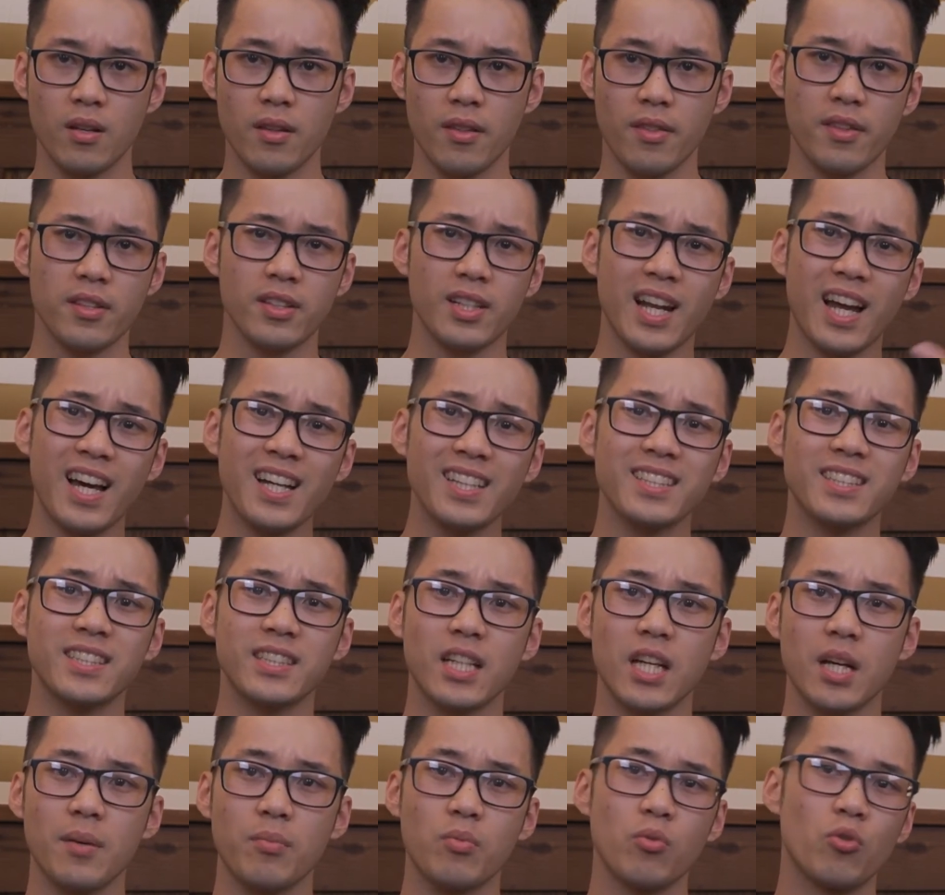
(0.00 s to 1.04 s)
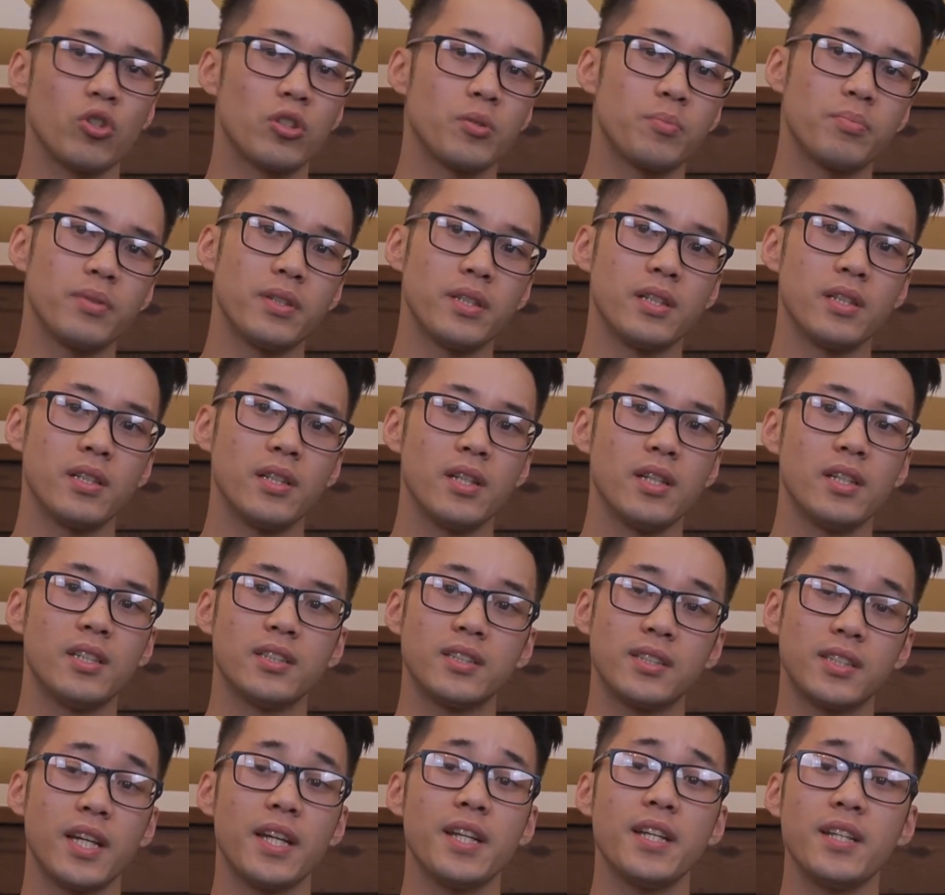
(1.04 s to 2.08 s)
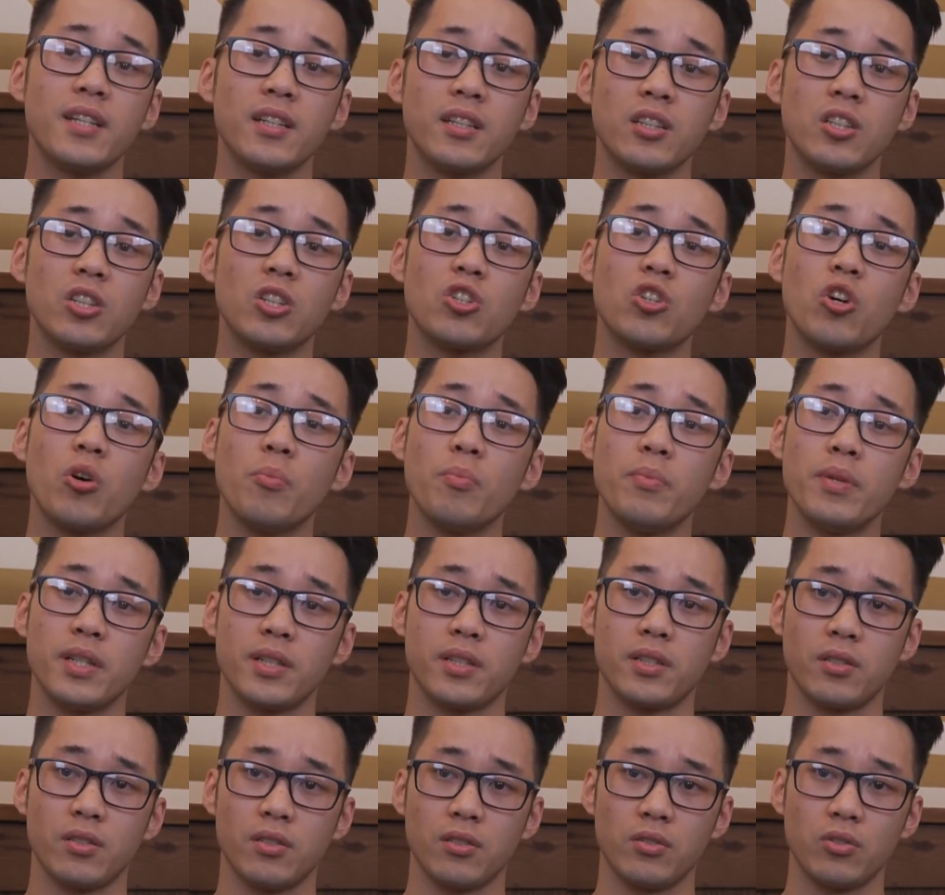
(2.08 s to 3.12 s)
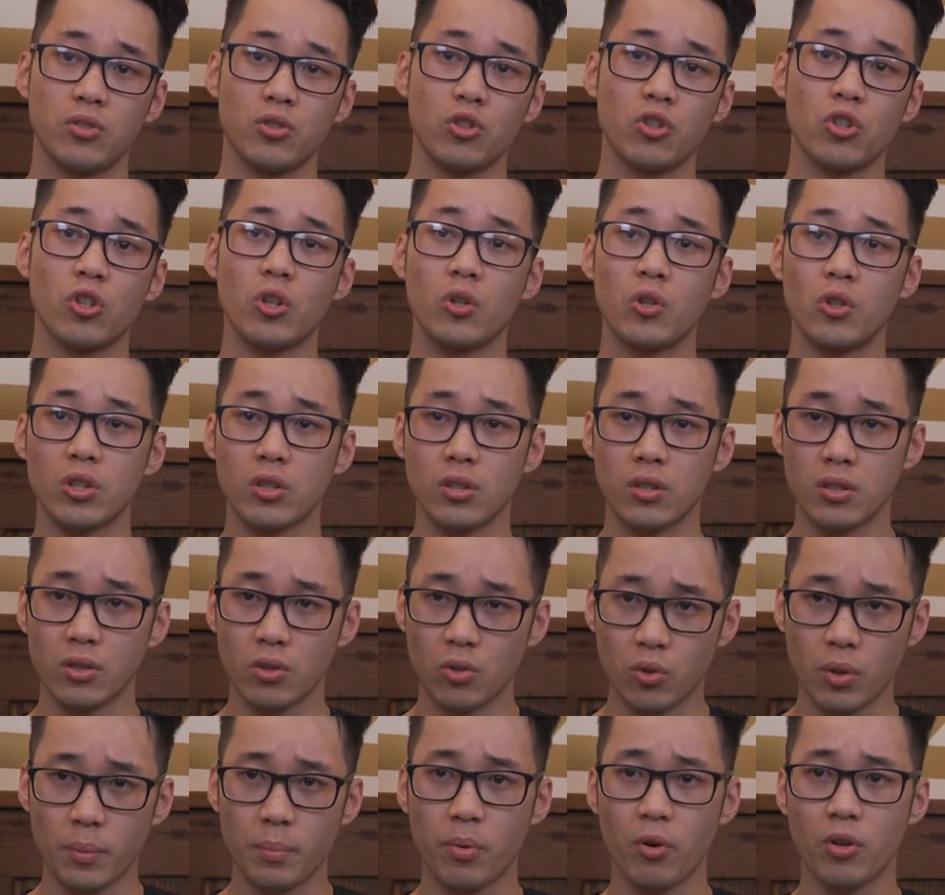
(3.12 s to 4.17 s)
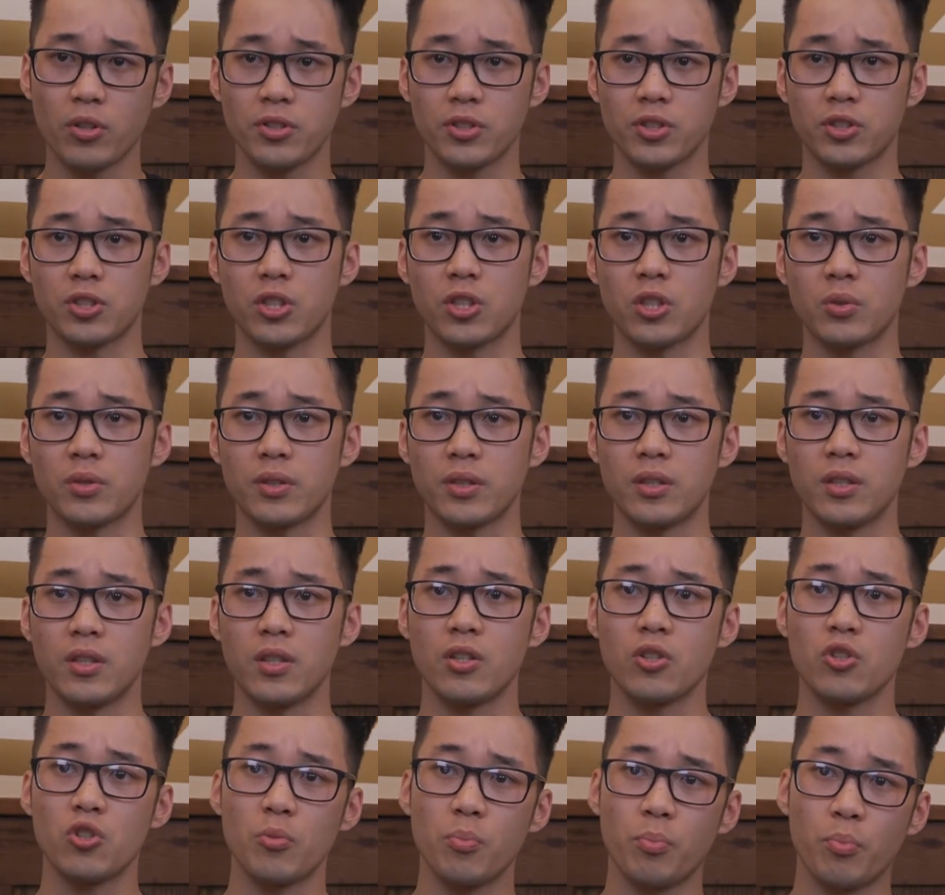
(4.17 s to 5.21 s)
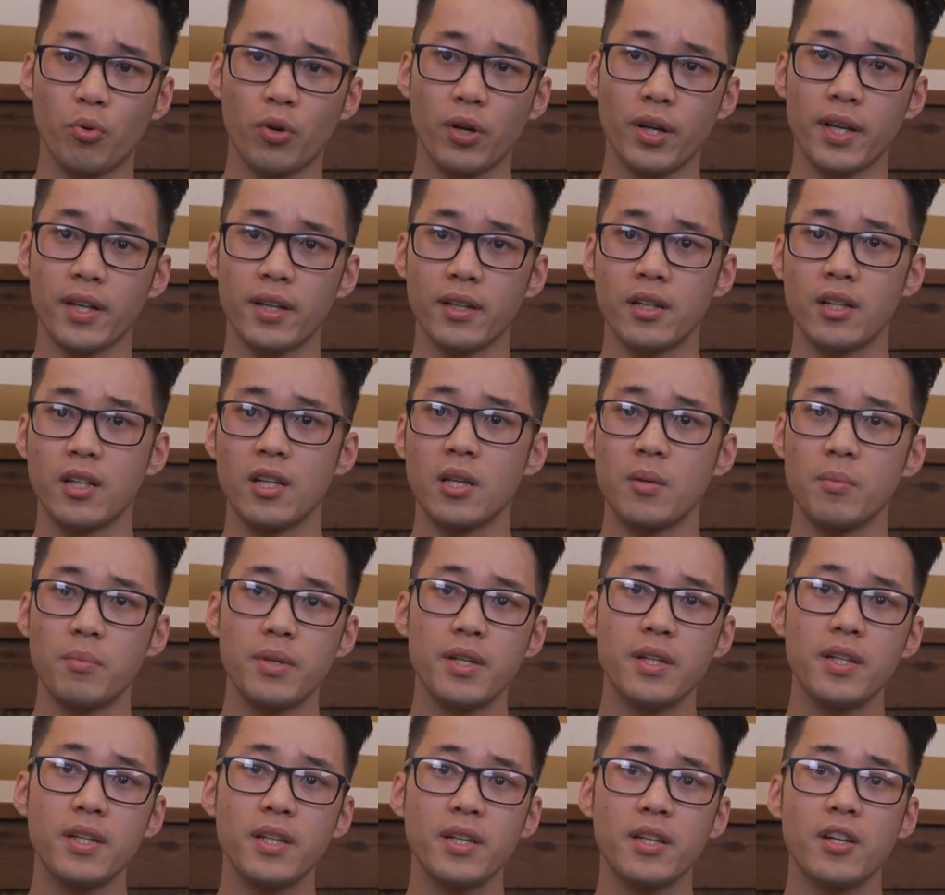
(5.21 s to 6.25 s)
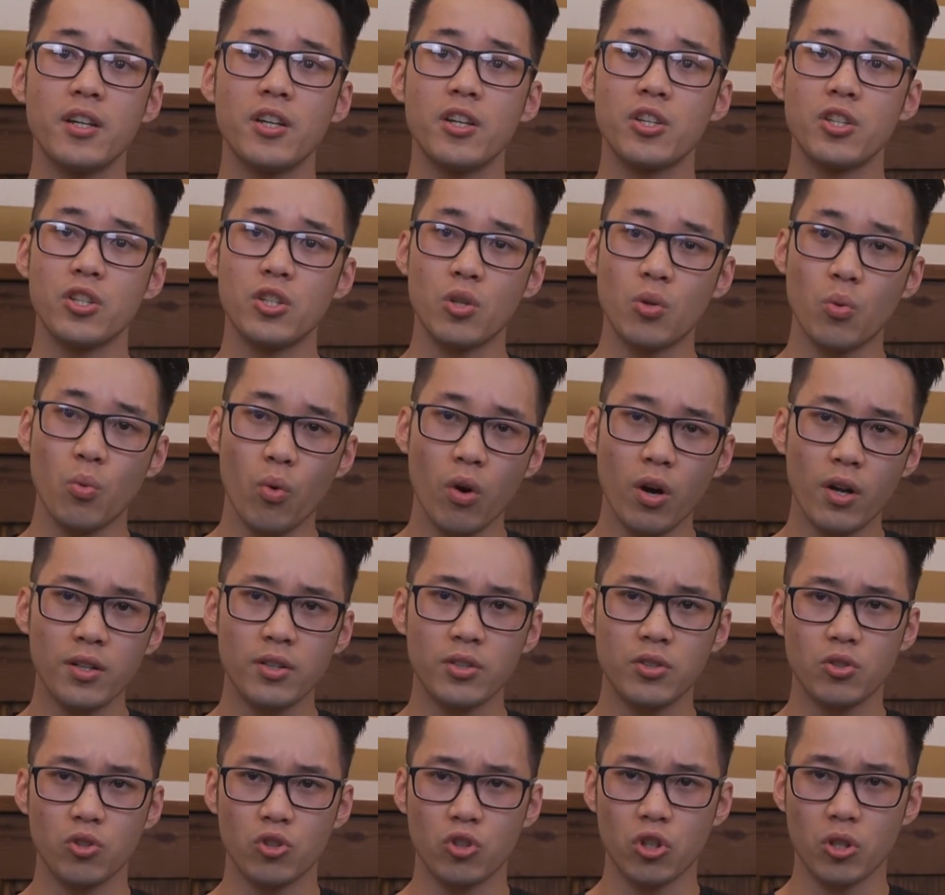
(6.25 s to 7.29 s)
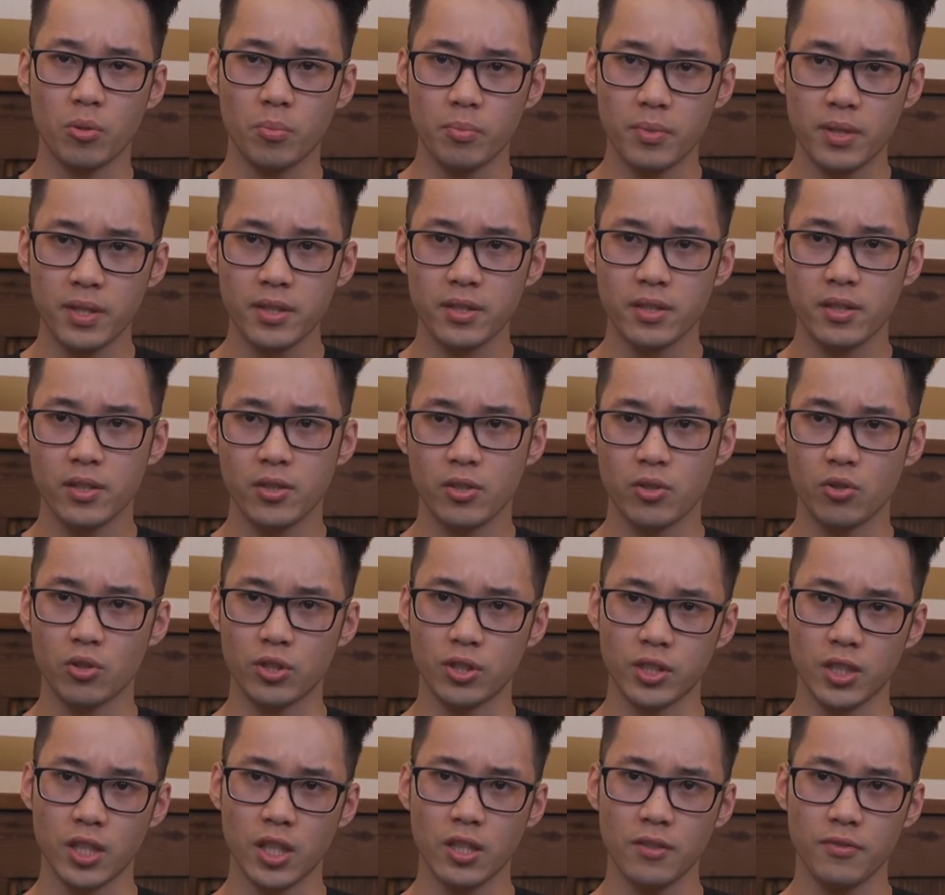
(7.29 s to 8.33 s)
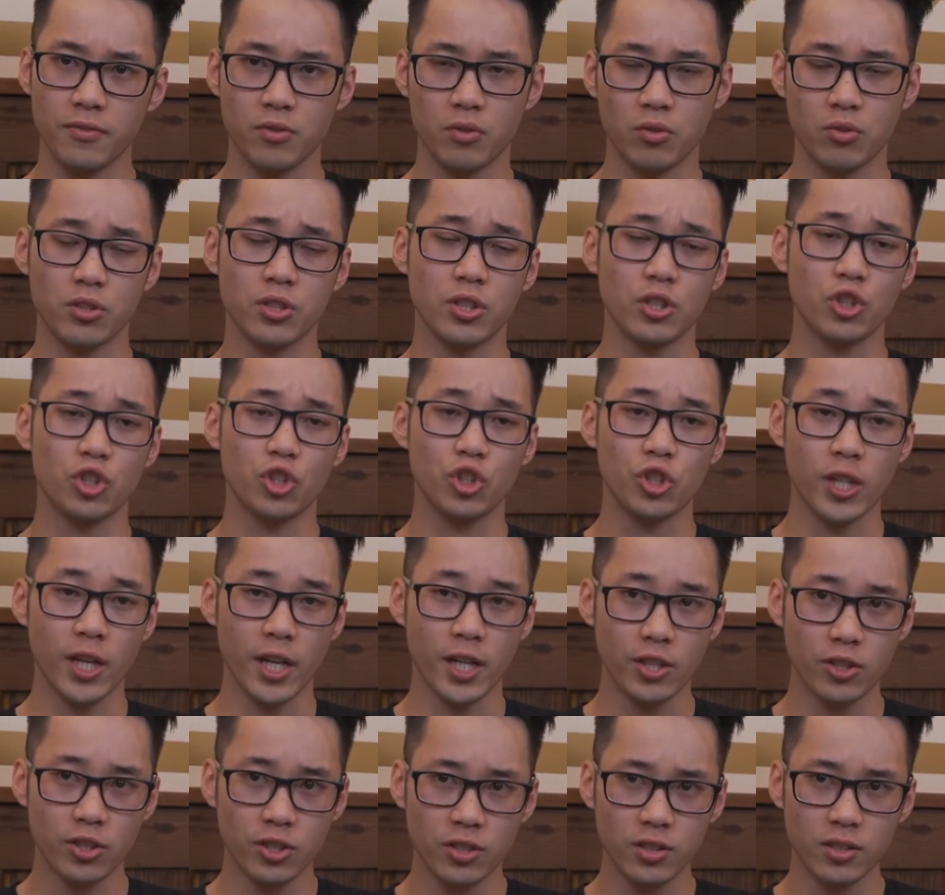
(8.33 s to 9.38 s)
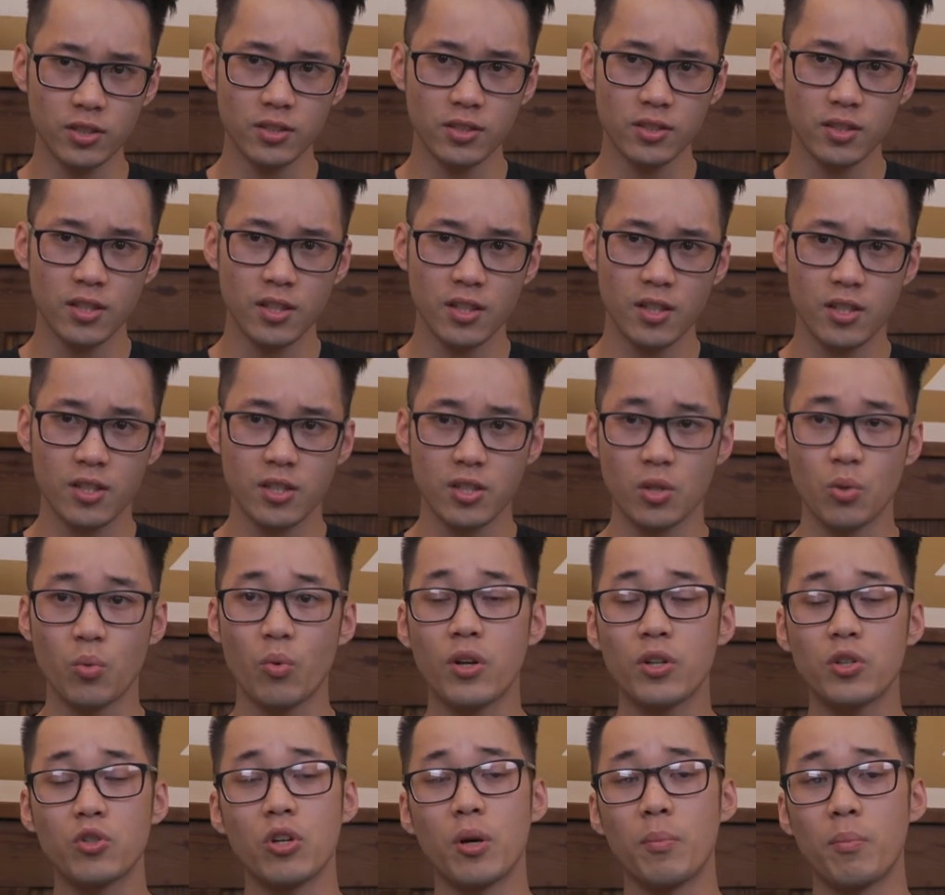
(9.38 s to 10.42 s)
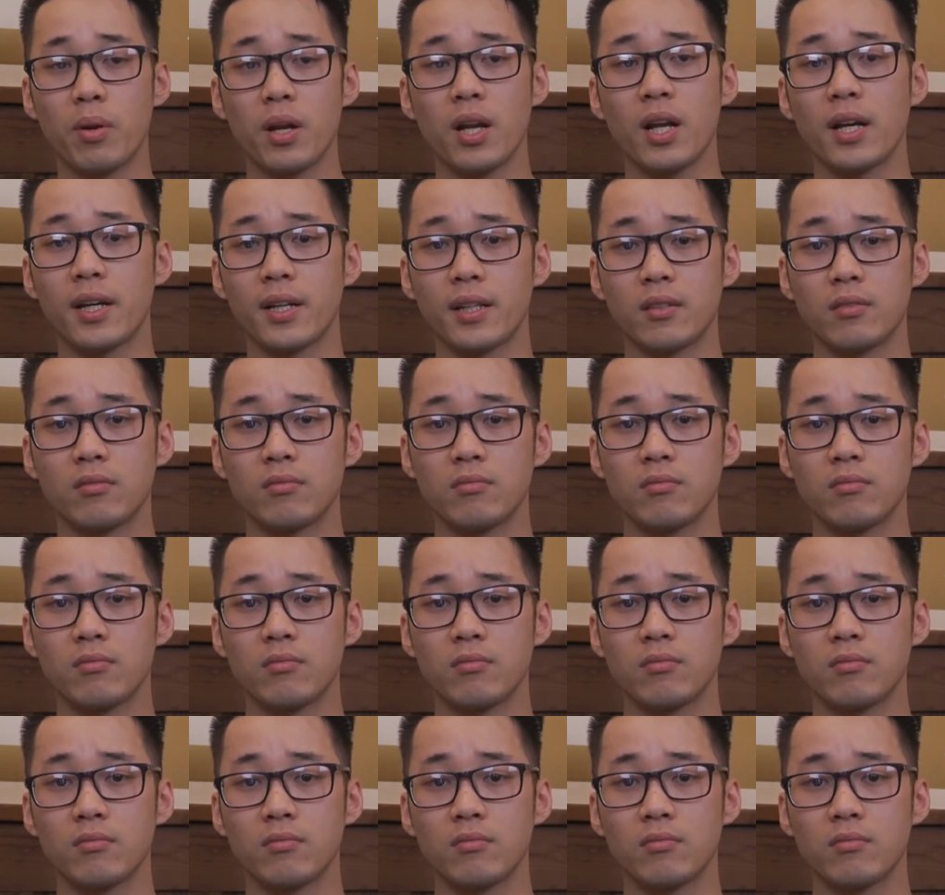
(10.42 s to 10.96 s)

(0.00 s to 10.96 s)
The last step would be sending a commit to your repository, your brain, meaning you want to commit yourself to the changes you want to apply